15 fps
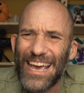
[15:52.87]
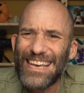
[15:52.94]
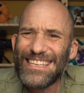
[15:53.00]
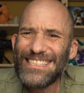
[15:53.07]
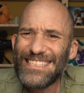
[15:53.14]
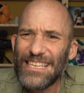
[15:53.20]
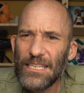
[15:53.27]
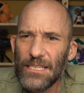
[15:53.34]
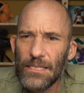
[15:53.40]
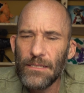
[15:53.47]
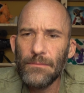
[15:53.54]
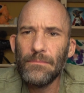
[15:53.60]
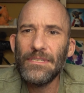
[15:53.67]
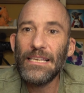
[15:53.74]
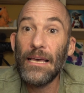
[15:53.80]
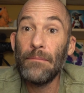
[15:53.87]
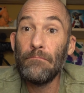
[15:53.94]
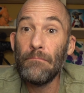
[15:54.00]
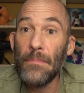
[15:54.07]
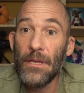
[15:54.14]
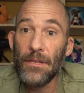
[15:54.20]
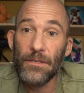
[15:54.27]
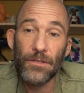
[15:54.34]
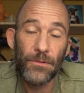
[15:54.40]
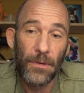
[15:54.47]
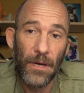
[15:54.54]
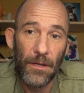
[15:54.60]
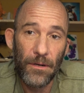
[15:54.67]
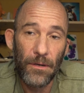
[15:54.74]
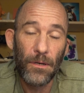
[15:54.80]
a systems
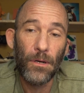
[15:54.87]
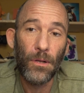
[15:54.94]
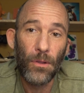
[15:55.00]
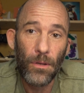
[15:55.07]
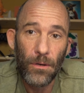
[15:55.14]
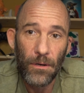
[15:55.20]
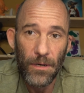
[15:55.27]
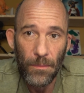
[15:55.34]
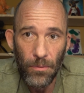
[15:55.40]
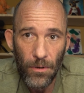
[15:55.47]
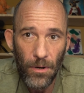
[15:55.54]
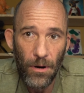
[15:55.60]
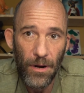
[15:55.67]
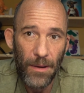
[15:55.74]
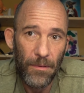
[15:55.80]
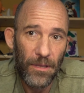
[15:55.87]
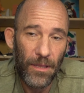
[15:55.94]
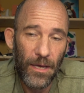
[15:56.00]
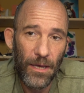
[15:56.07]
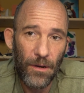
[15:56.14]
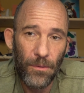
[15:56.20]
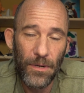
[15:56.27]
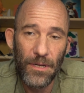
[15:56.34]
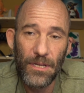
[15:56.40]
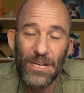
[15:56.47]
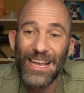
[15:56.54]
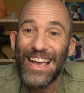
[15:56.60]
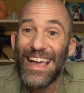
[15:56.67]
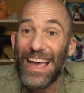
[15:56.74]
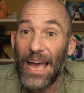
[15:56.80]
administrator learn a programming language
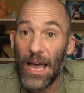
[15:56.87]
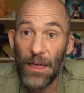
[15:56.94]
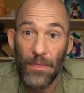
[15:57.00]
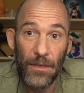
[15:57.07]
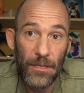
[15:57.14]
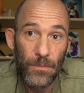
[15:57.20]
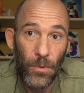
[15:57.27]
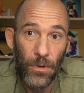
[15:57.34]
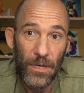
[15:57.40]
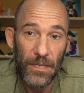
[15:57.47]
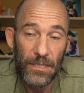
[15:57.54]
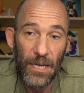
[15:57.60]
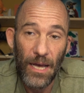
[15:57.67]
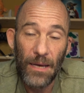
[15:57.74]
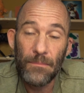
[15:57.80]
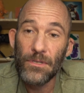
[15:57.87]
at this point in time.